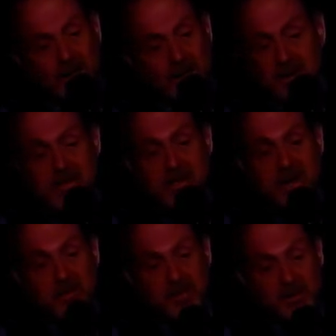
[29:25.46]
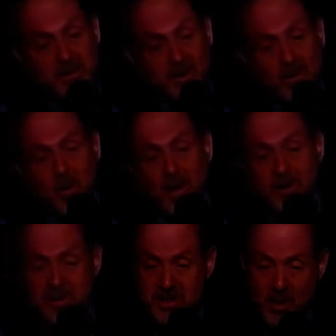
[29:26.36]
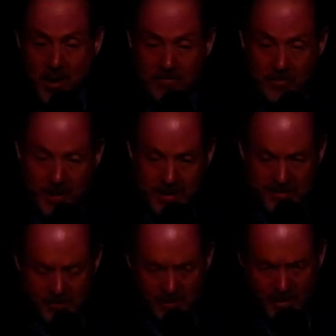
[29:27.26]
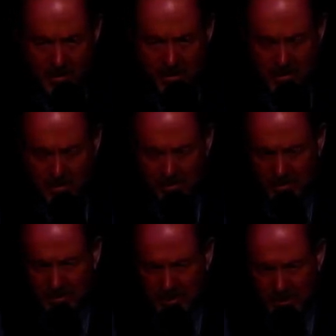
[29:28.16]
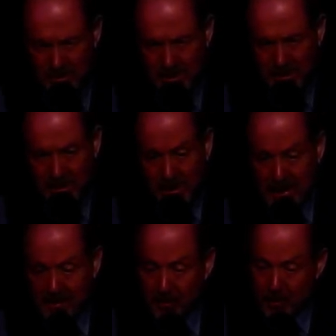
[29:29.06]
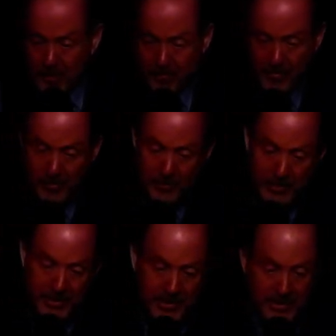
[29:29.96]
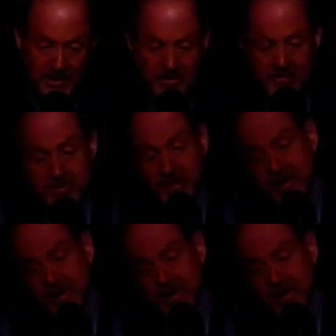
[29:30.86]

Except when soft rains fall and drip from leaves, then